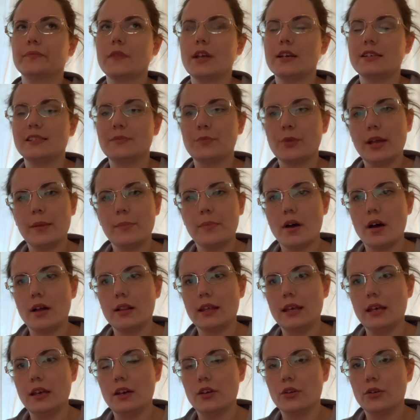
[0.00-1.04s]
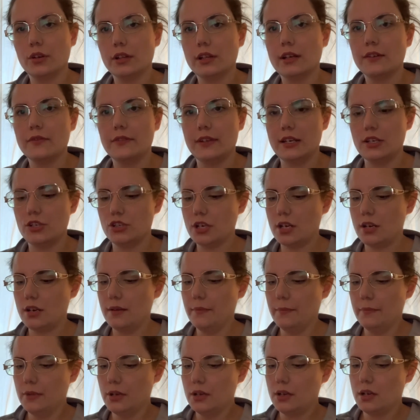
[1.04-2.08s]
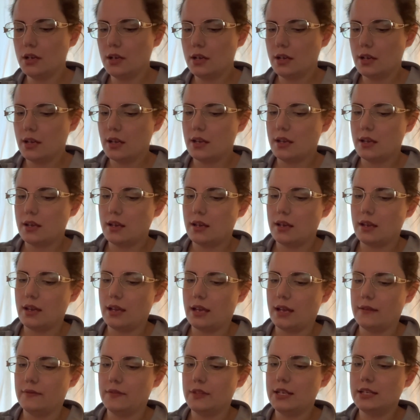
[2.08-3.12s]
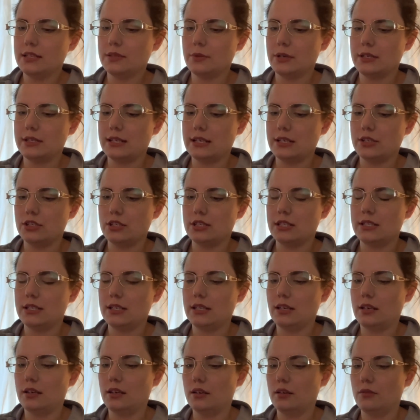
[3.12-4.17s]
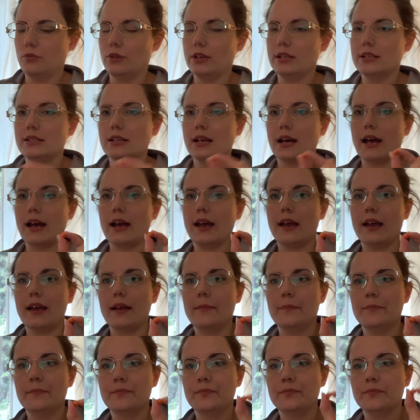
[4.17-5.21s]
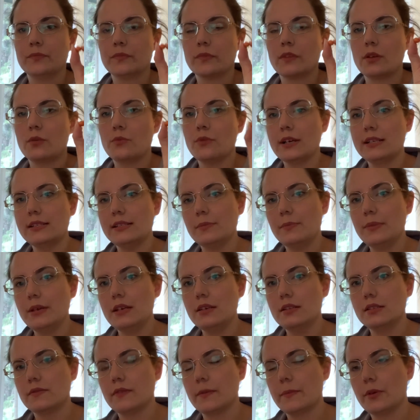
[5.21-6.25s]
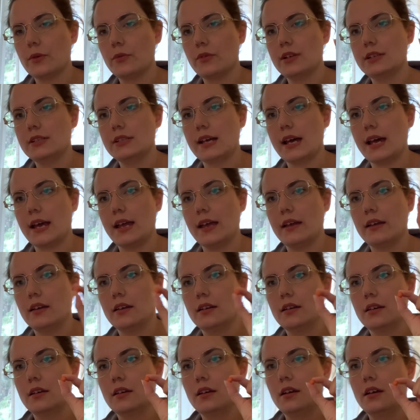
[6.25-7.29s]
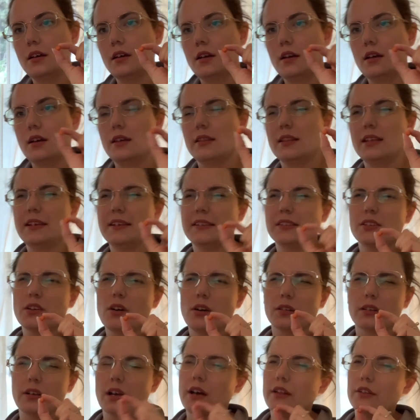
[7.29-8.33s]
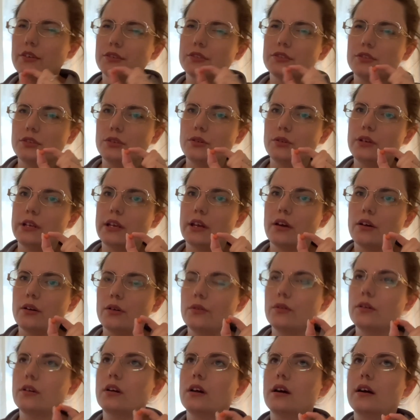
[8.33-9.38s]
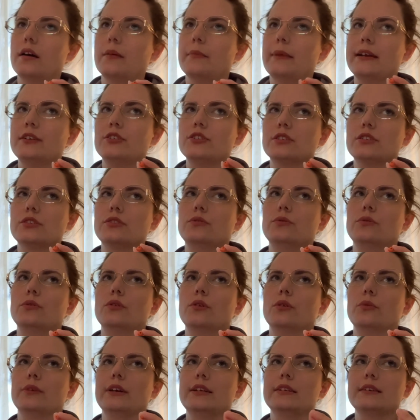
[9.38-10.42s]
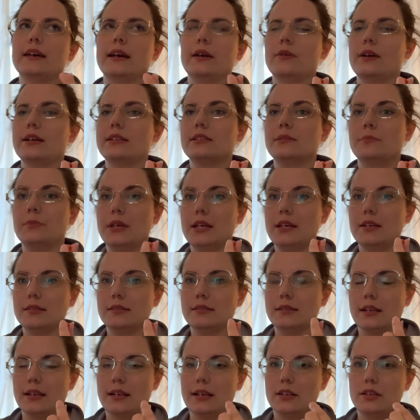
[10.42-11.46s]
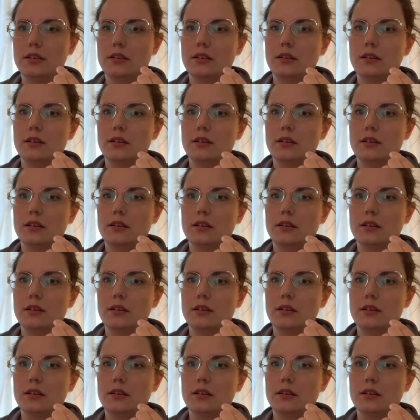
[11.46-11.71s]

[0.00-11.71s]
spray poly acrylic finish on them. And these ones I just did Rit dye recipes from the Rit dye. I think it's called Color Studio. I just Google Rit dye recipes and it